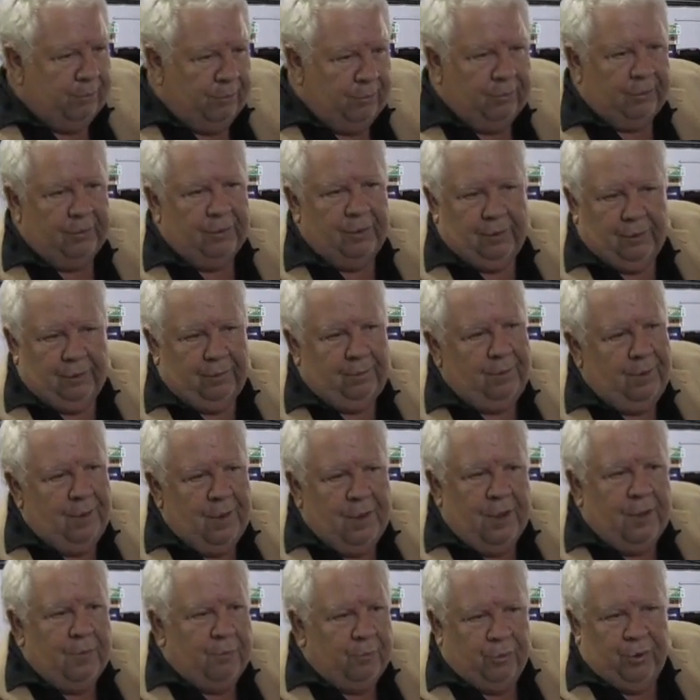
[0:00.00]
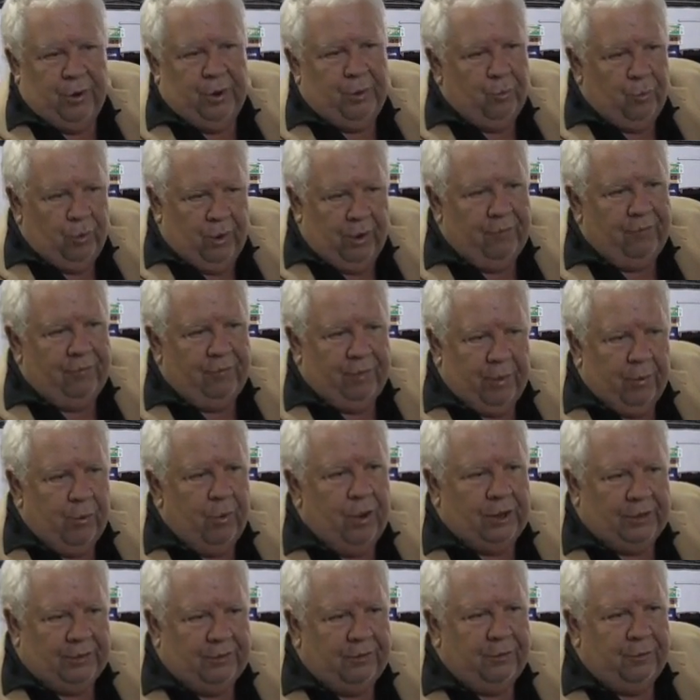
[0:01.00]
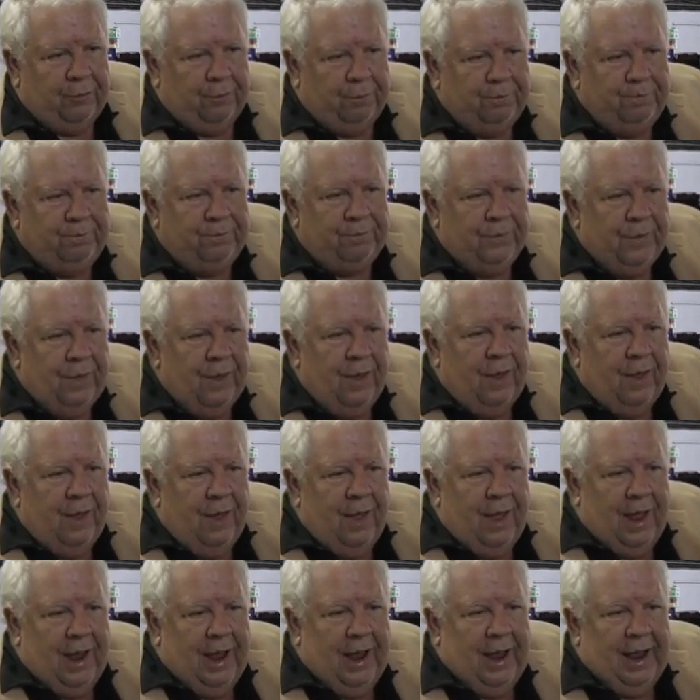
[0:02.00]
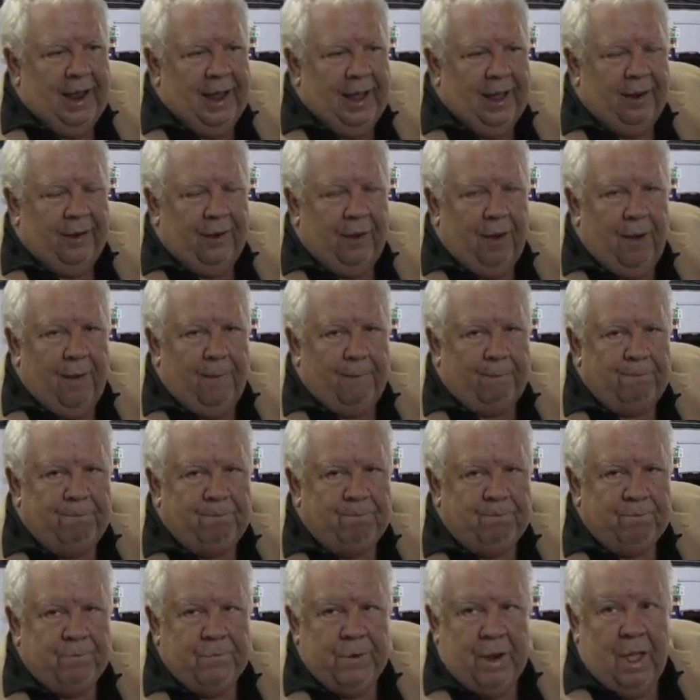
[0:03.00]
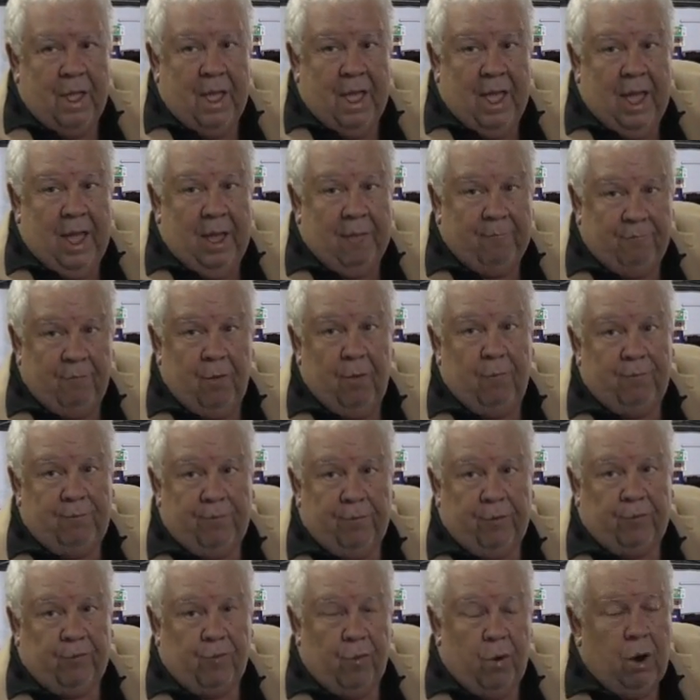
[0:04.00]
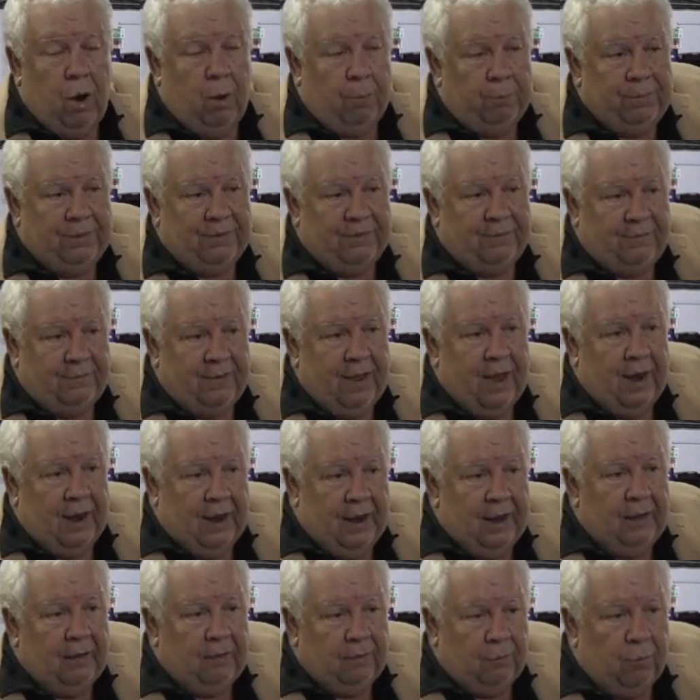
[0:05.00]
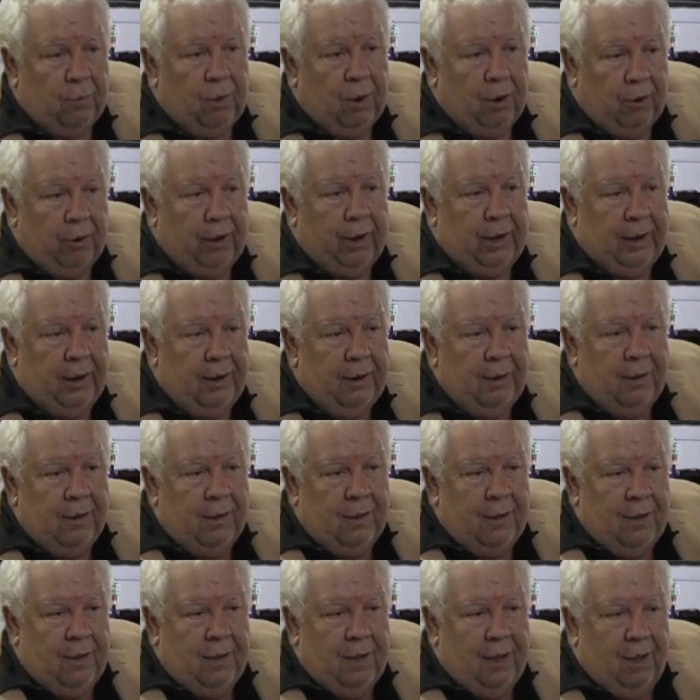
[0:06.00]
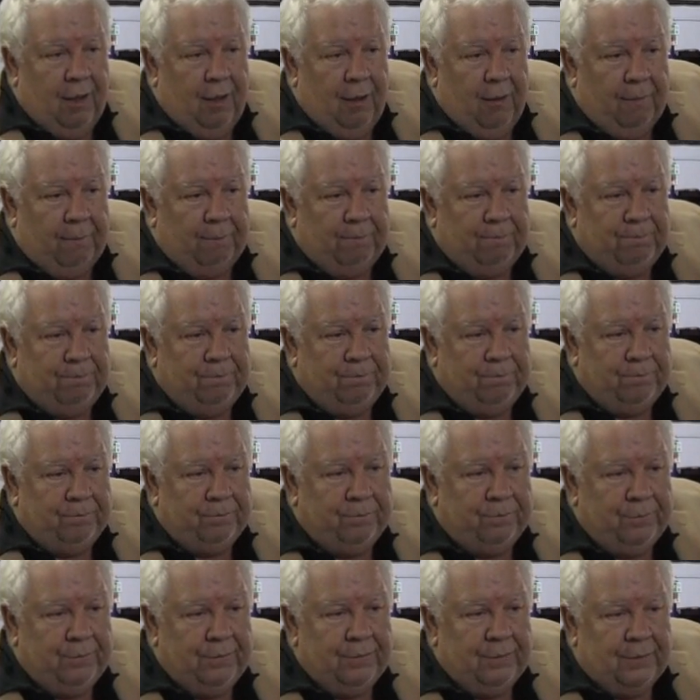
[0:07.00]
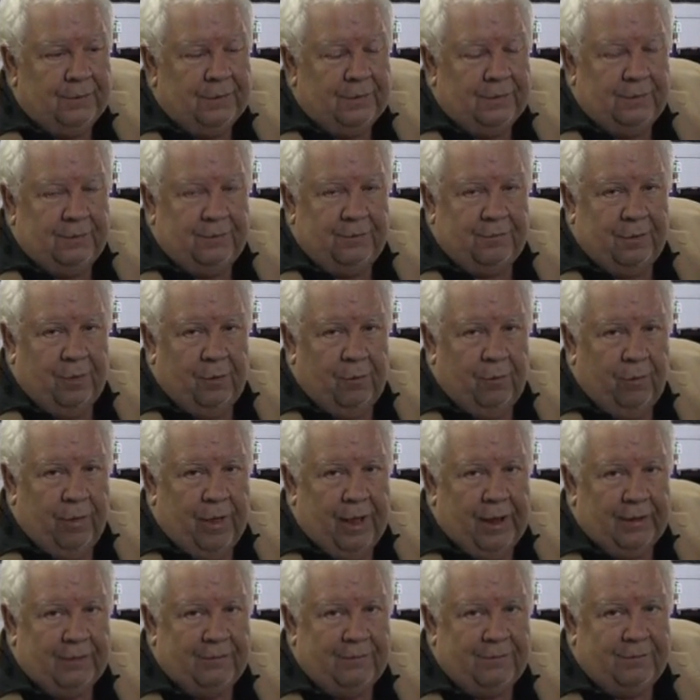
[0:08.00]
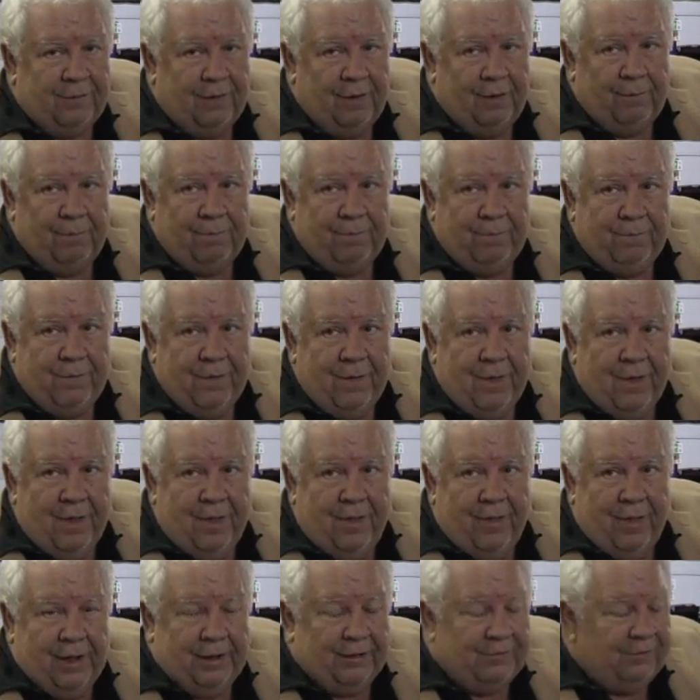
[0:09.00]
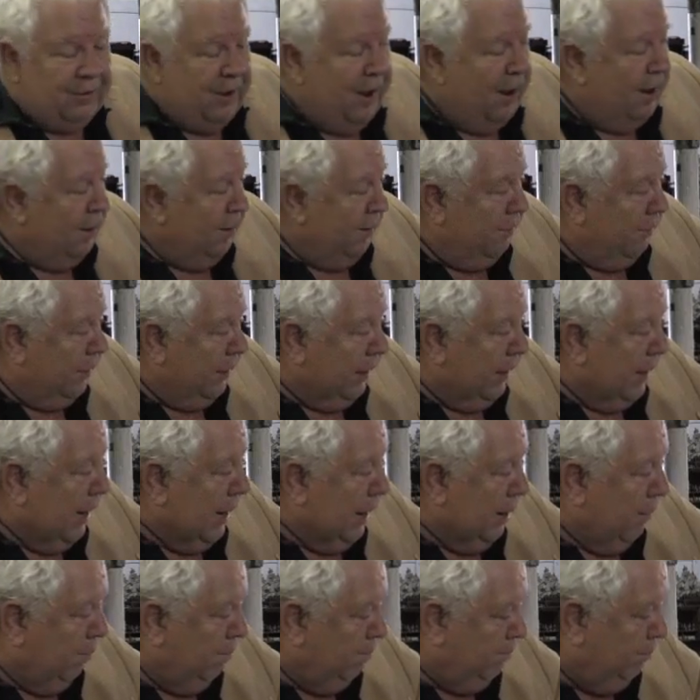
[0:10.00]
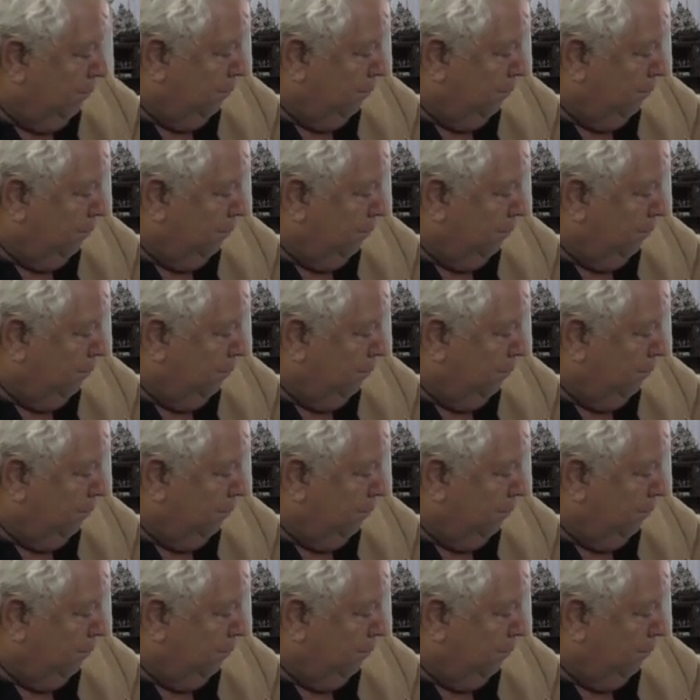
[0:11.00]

who are going to put in whatever they want to and, uh, and vote for Trump instead of Hillary. Um, so that's, uh, that's kind of the game.